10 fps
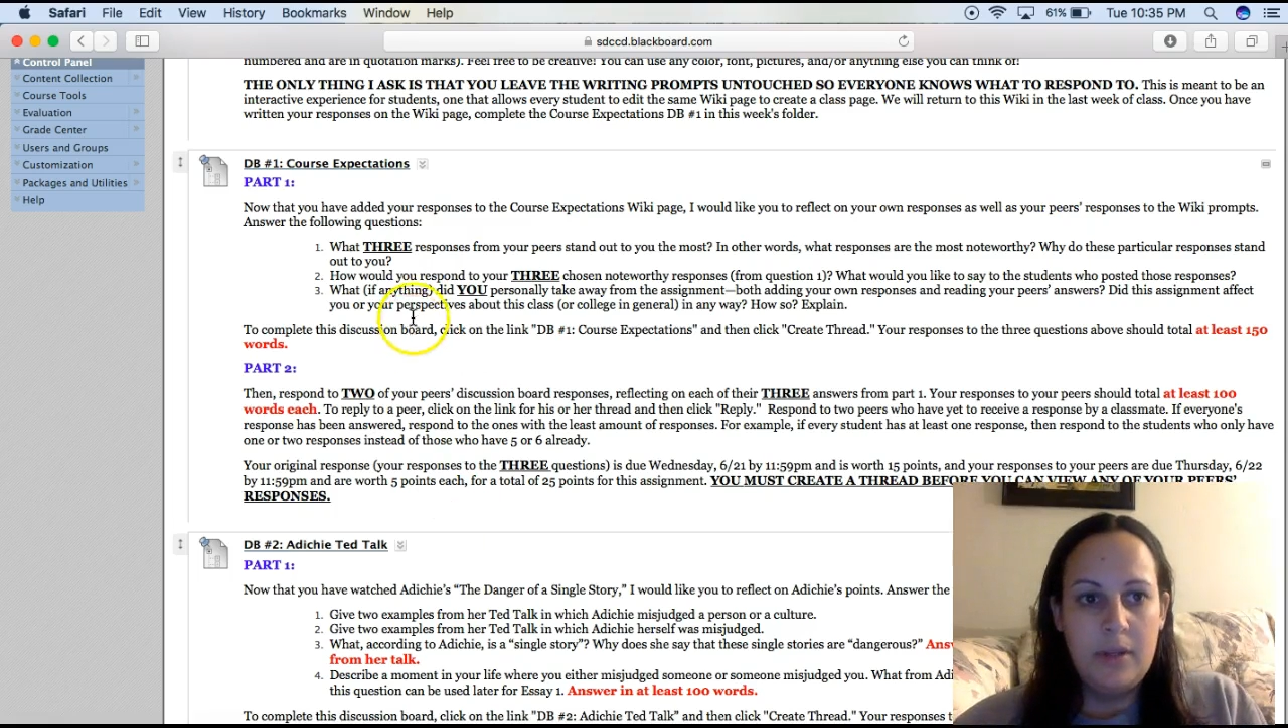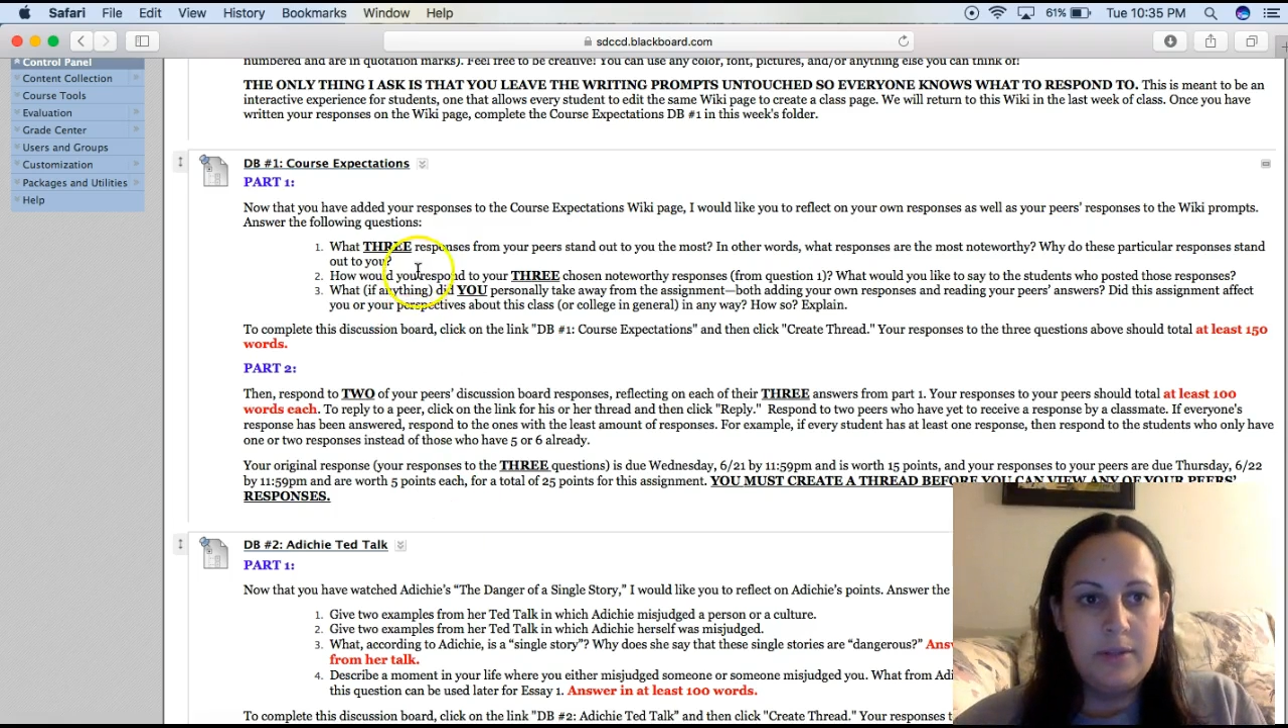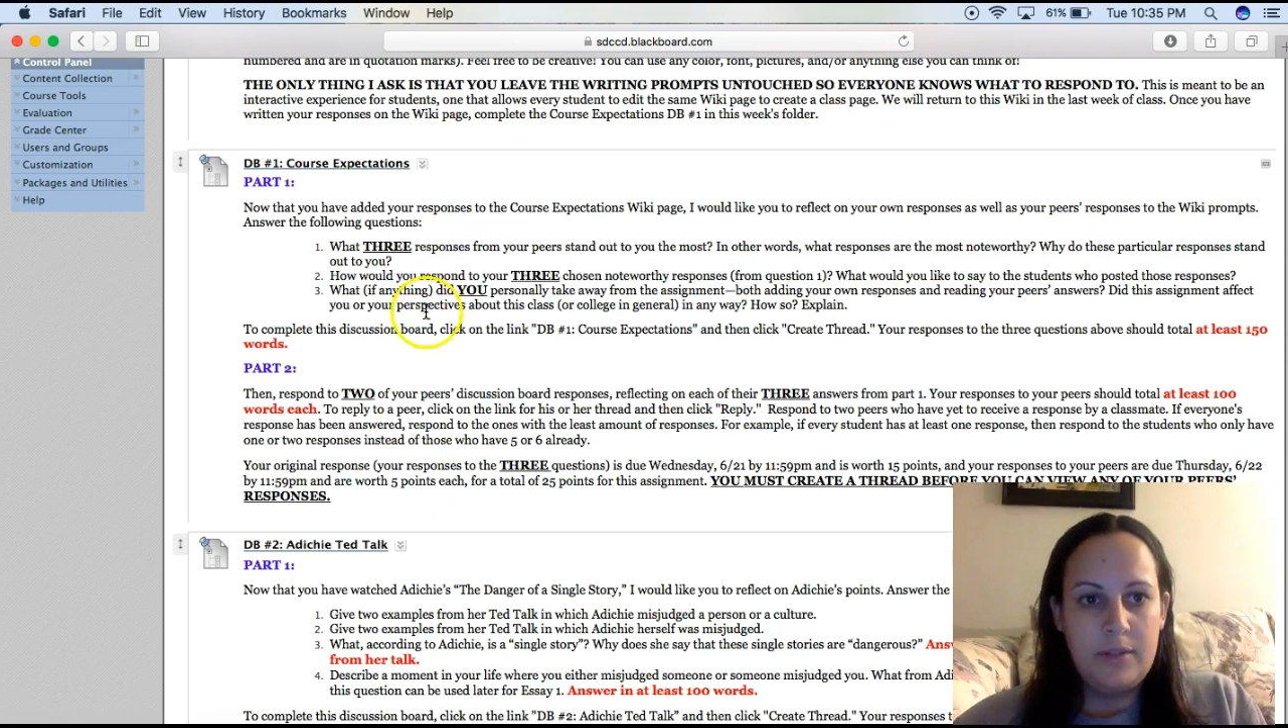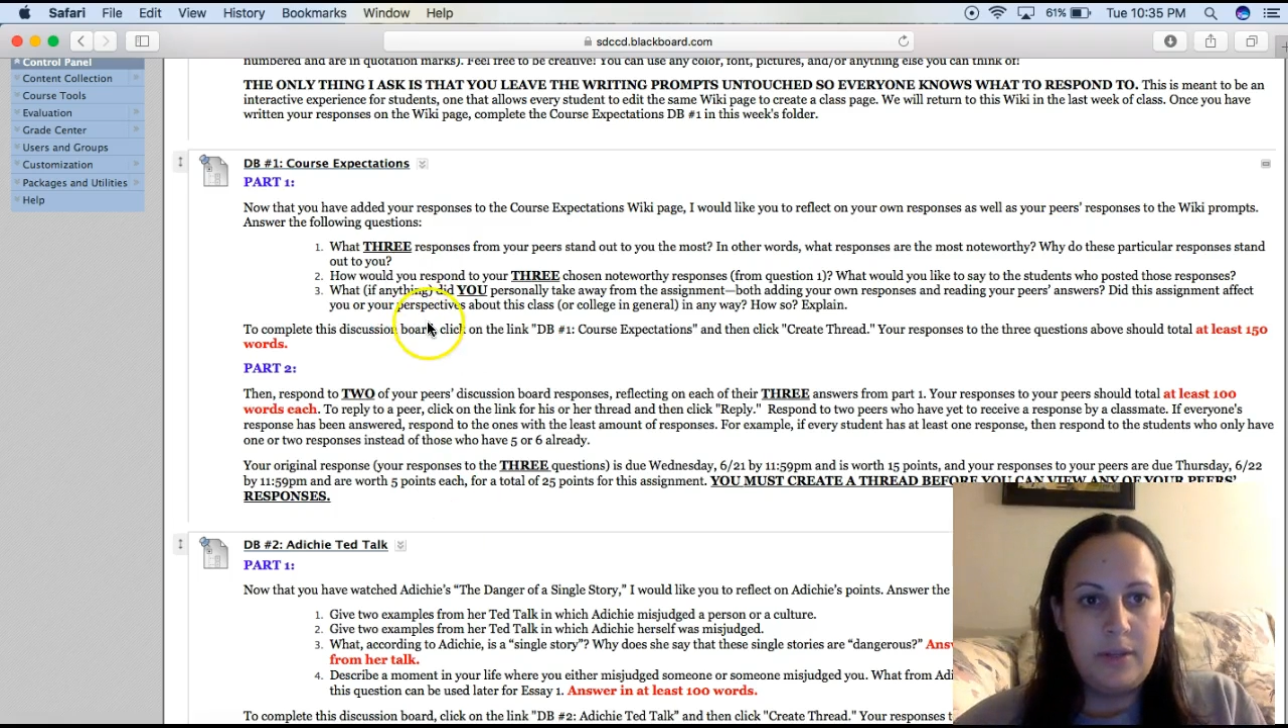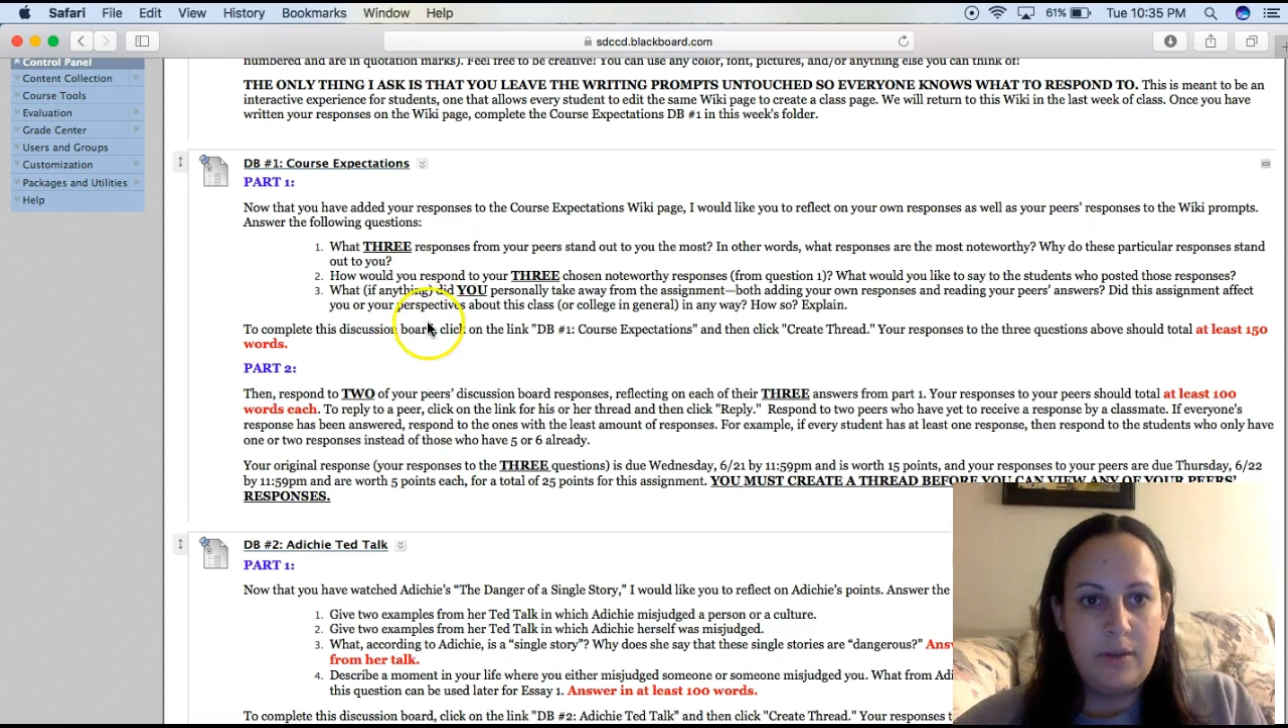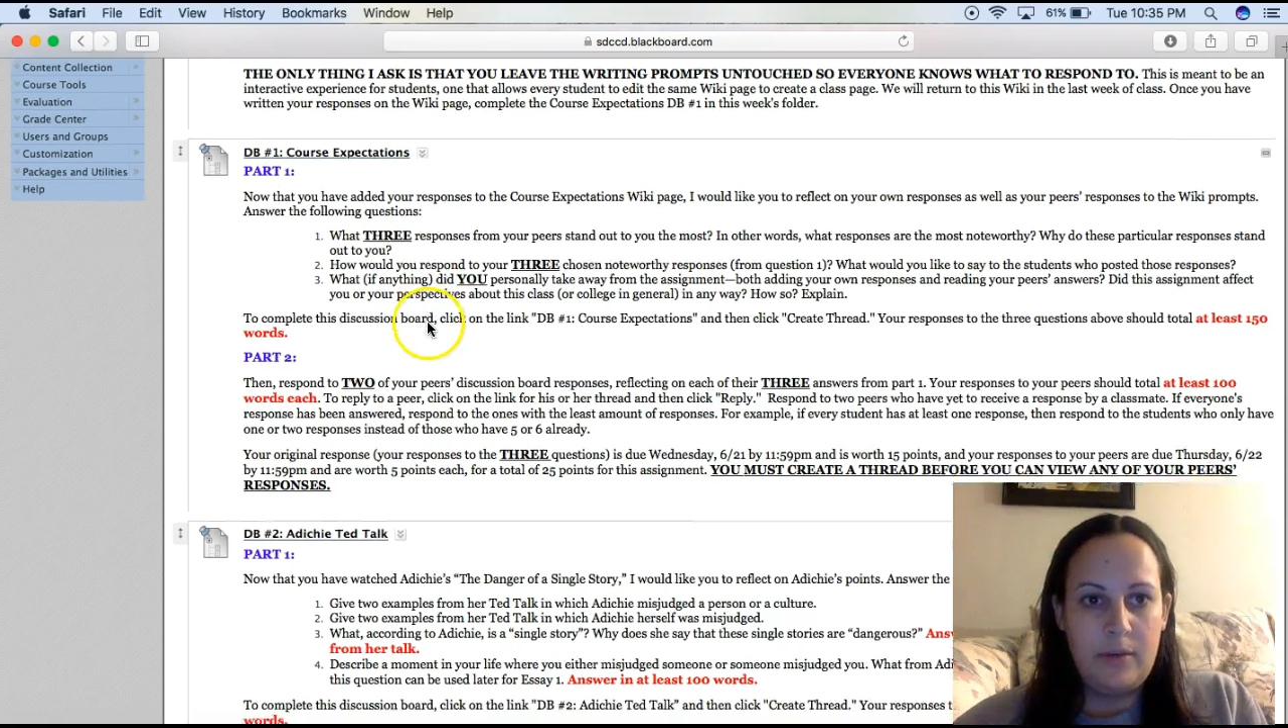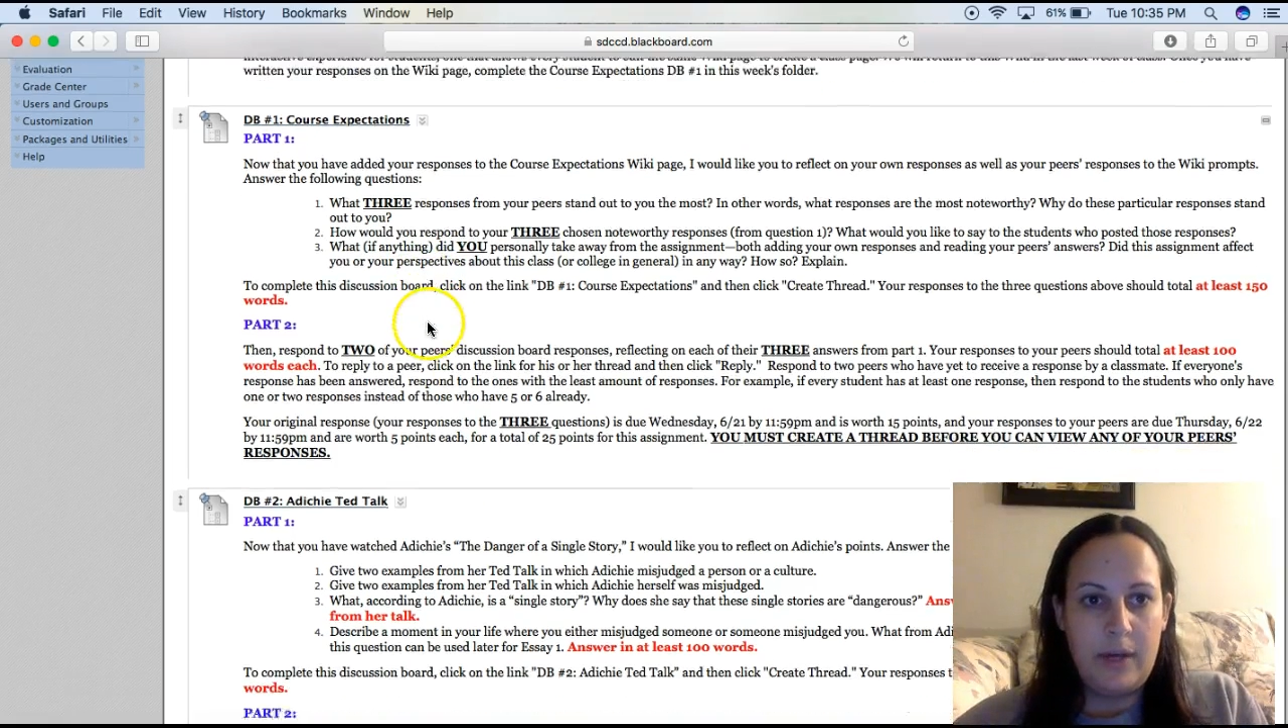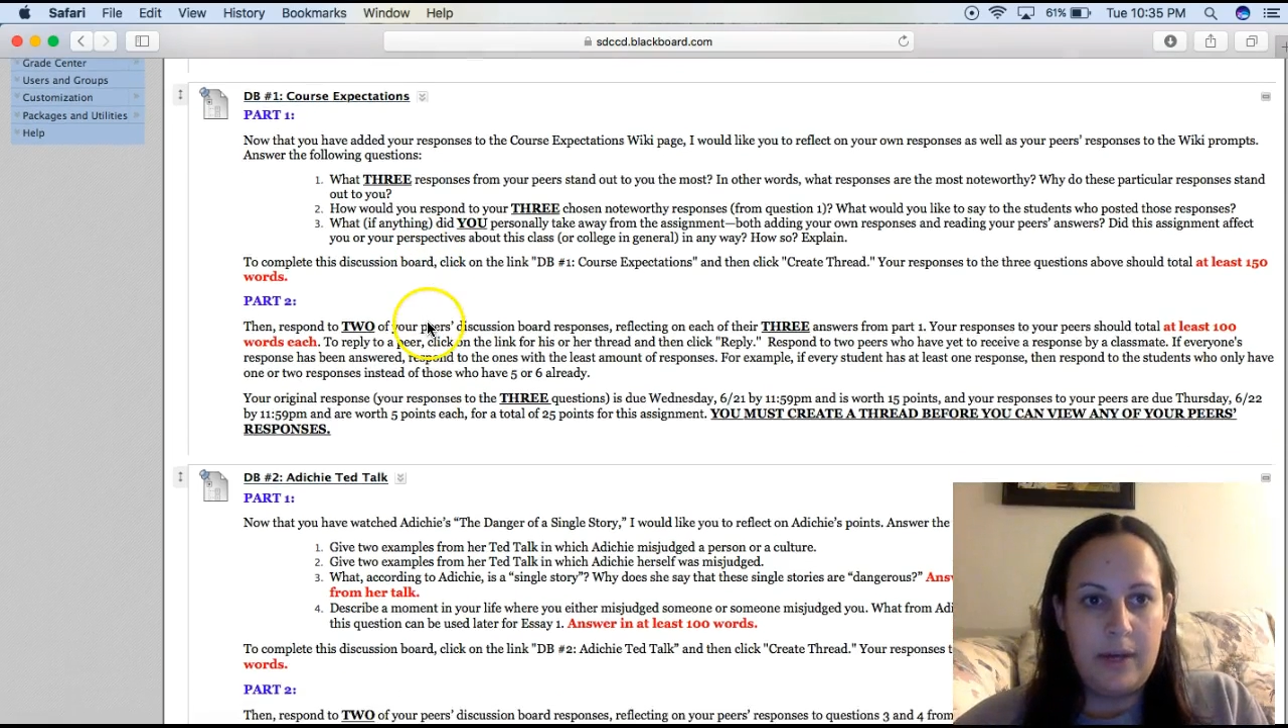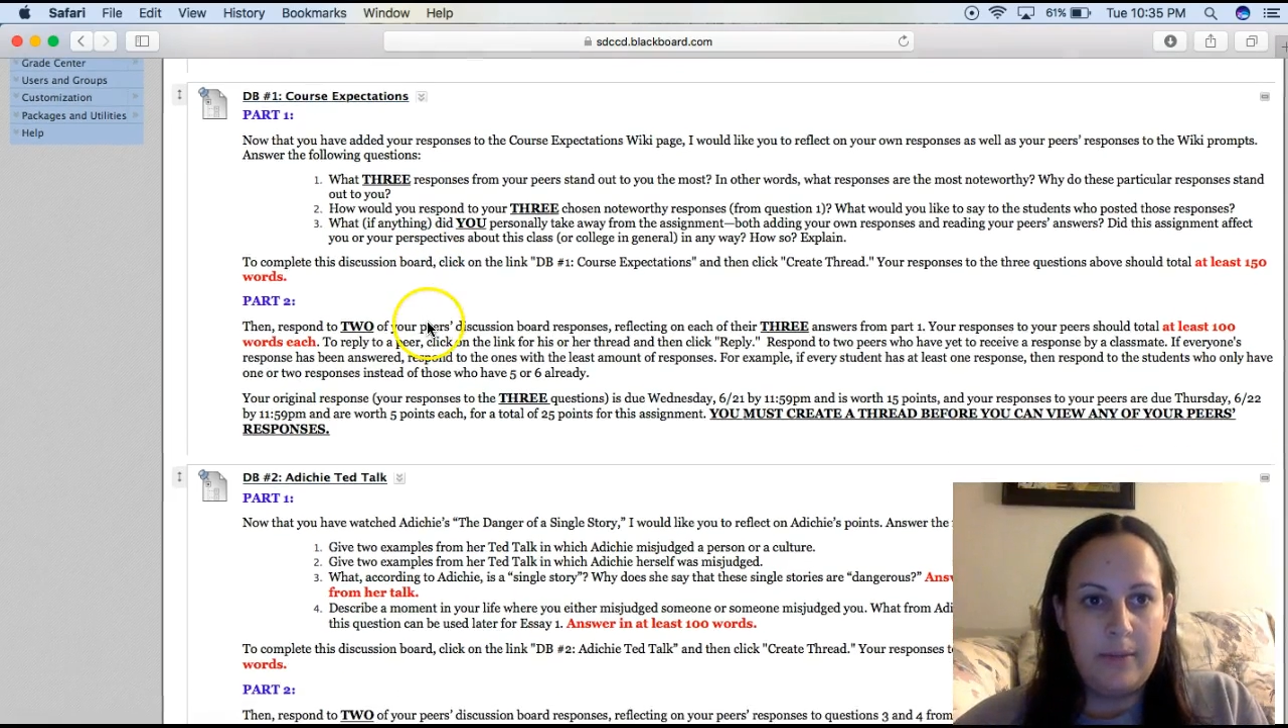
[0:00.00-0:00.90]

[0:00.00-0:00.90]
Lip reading: So